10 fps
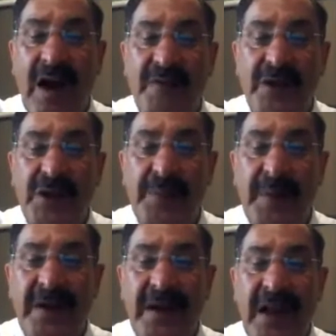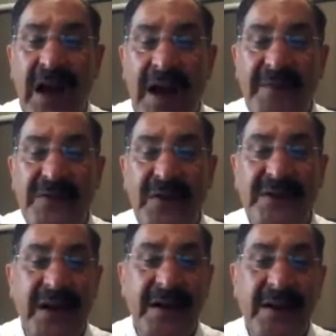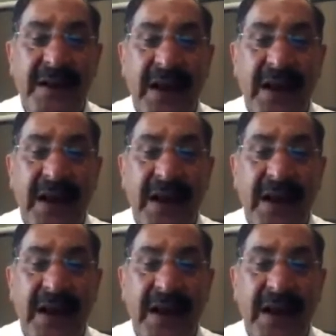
after the treatment, IVUS was done,